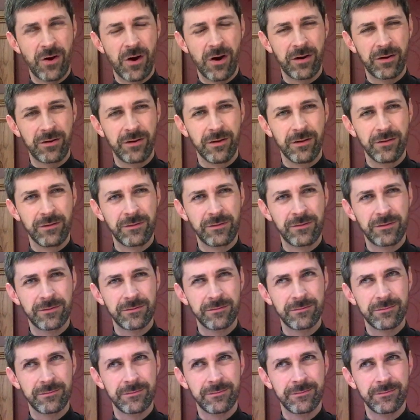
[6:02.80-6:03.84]
darkness,
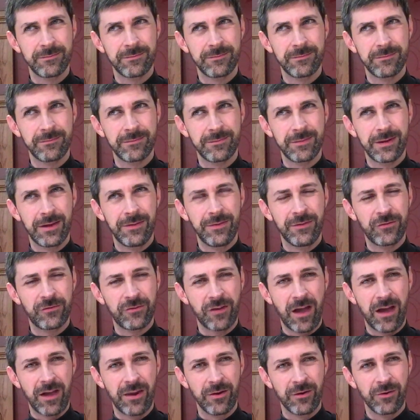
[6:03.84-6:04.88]
in the
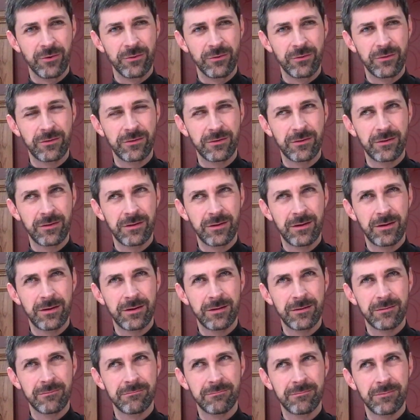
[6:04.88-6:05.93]
shadows,
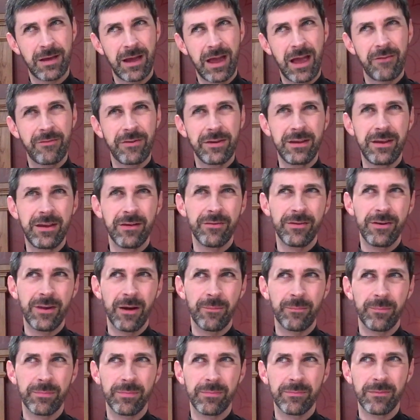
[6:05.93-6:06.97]
having given
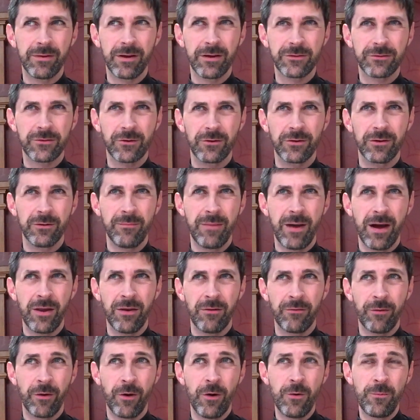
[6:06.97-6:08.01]
up a certain amount
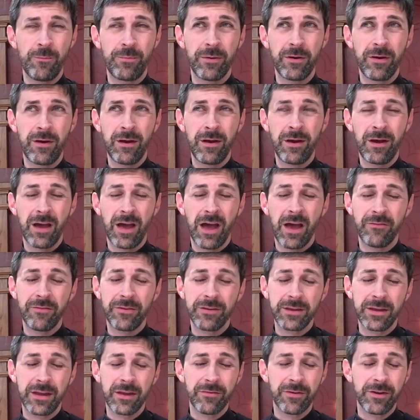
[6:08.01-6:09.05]
of hope,
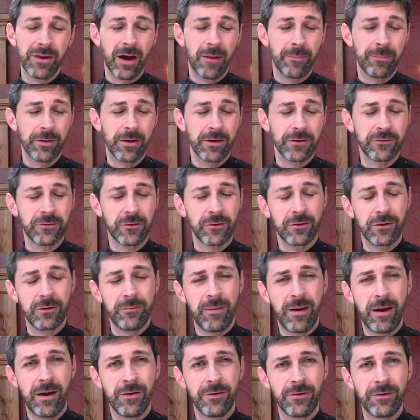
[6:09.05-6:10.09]
having given up a certain
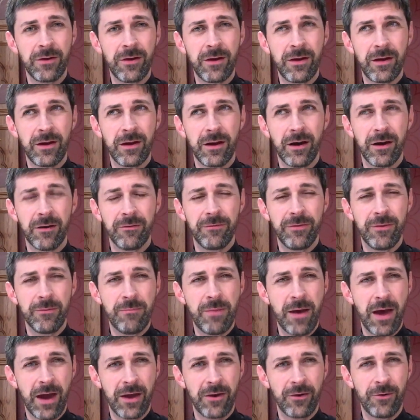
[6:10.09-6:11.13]
amount of the
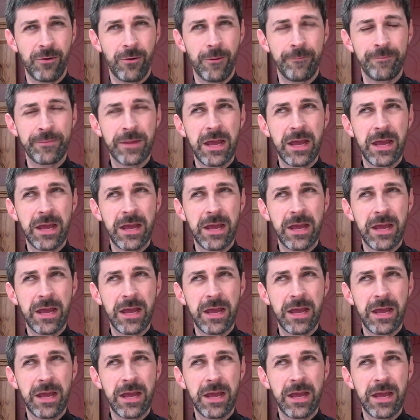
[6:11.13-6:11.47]
battle.